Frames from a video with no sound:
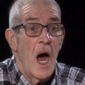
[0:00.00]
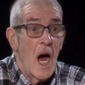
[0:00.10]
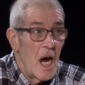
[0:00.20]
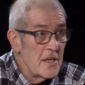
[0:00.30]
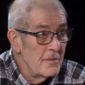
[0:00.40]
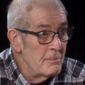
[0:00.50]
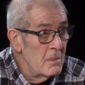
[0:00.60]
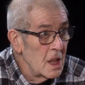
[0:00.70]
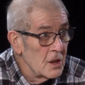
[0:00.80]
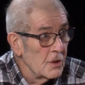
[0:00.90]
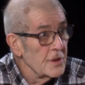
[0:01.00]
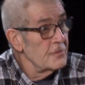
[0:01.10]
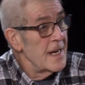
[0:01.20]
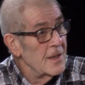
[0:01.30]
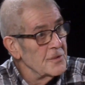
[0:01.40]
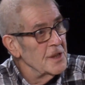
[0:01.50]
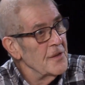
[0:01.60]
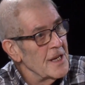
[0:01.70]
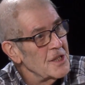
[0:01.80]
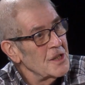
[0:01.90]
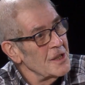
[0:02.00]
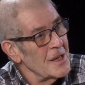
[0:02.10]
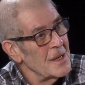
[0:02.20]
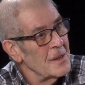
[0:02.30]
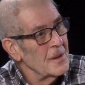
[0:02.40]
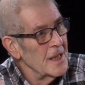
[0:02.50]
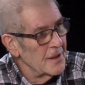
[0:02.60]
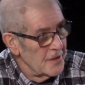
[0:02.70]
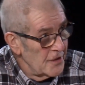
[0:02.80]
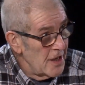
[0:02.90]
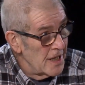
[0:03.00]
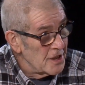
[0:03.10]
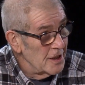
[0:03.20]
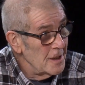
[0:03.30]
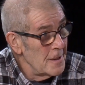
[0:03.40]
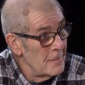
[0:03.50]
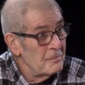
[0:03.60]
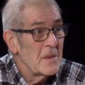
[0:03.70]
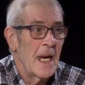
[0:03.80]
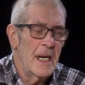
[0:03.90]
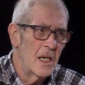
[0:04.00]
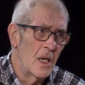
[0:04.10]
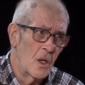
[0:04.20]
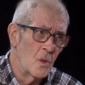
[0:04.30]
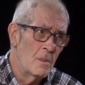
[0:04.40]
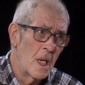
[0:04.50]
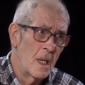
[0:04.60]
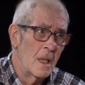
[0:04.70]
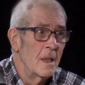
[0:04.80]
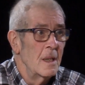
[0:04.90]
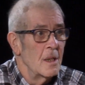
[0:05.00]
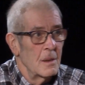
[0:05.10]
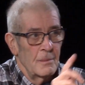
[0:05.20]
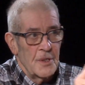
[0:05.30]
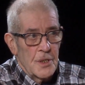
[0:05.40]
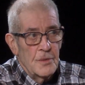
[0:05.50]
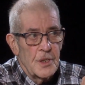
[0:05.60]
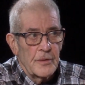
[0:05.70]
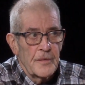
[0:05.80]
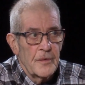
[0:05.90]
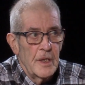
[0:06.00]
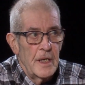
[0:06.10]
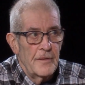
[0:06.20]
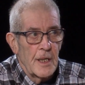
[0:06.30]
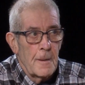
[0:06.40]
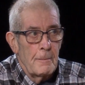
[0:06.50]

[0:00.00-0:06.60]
I have muddled around in this at the theatre and at home, but you do it for a living.